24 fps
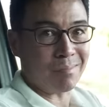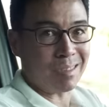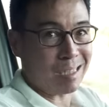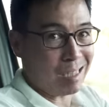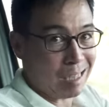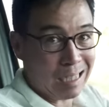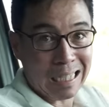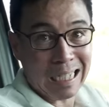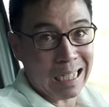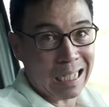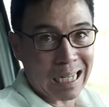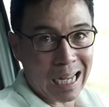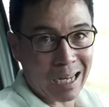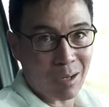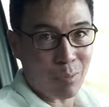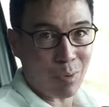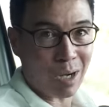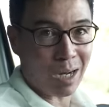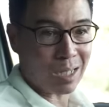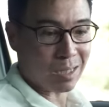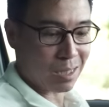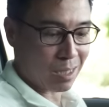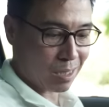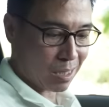seen
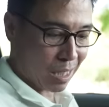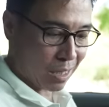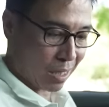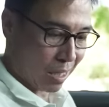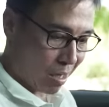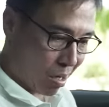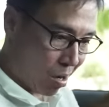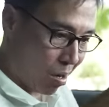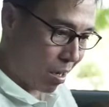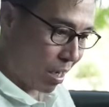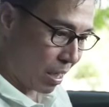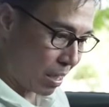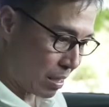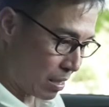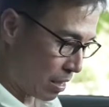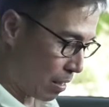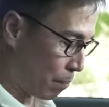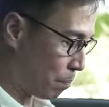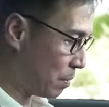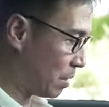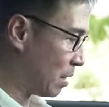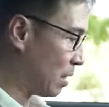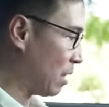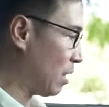anywhere else inside the car
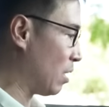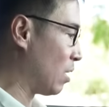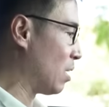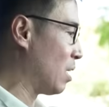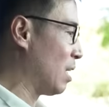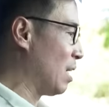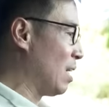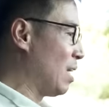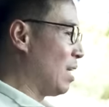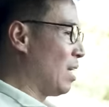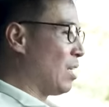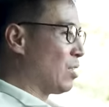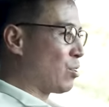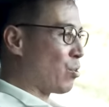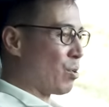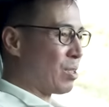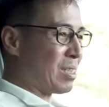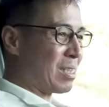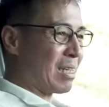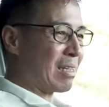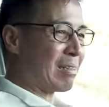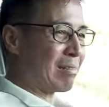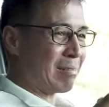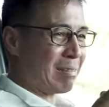except here. So
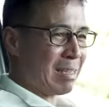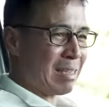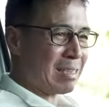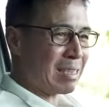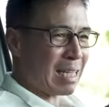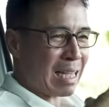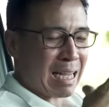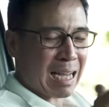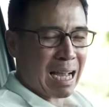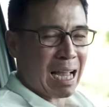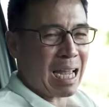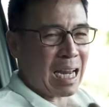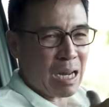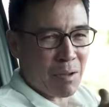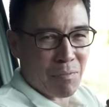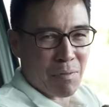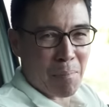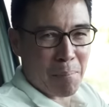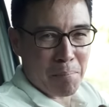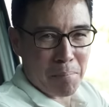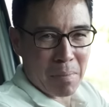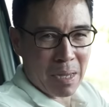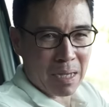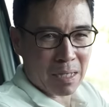it's a it's a kind of a
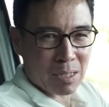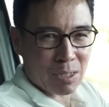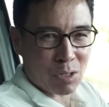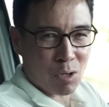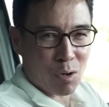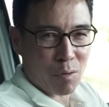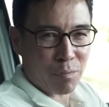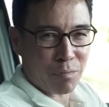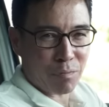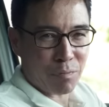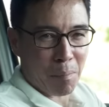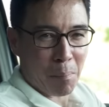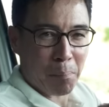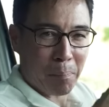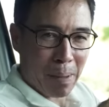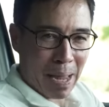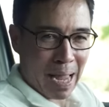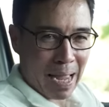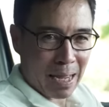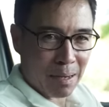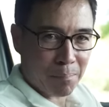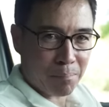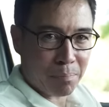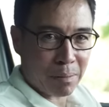mix of
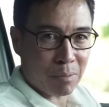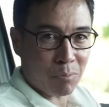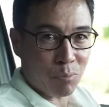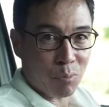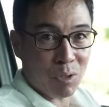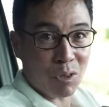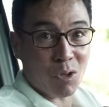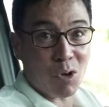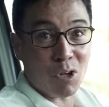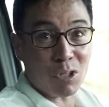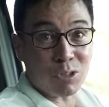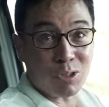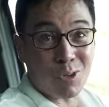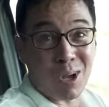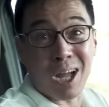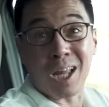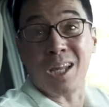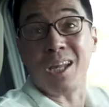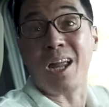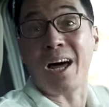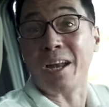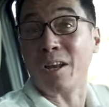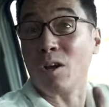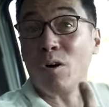bad, but with also a
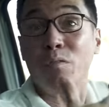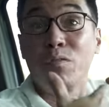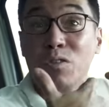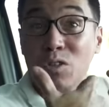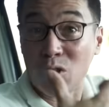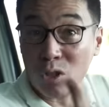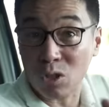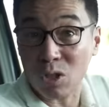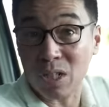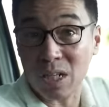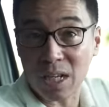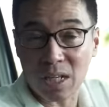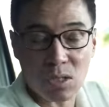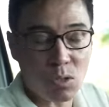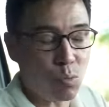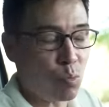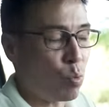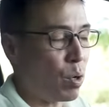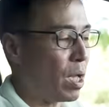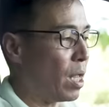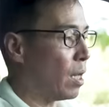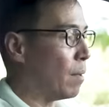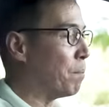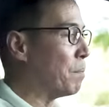lot of good as
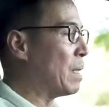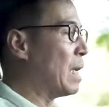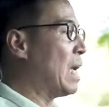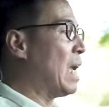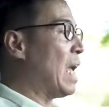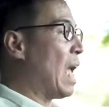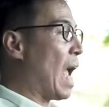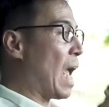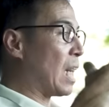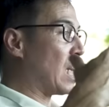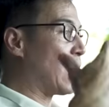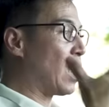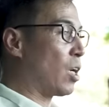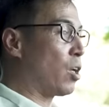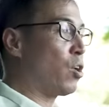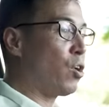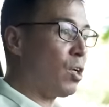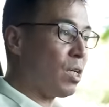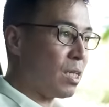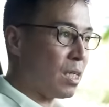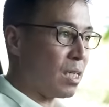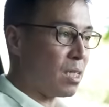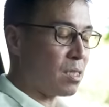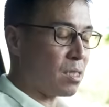well. And the
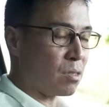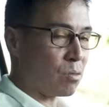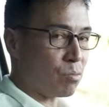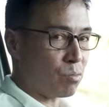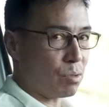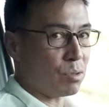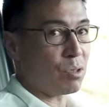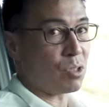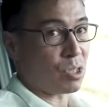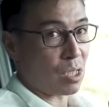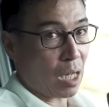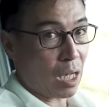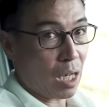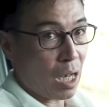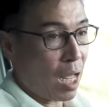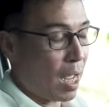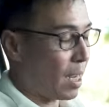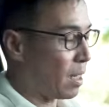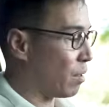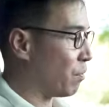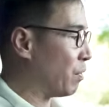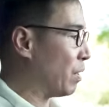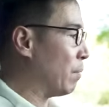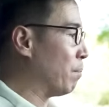good is, well, there's a
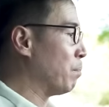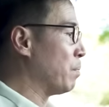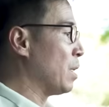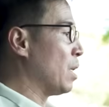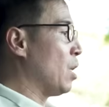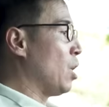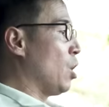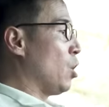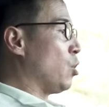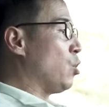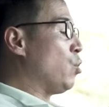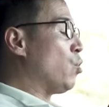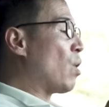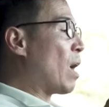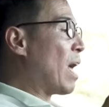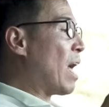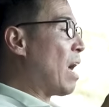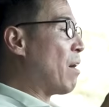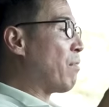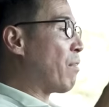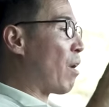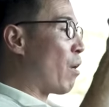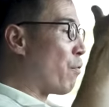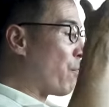lot of it. You
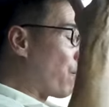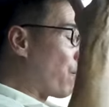have a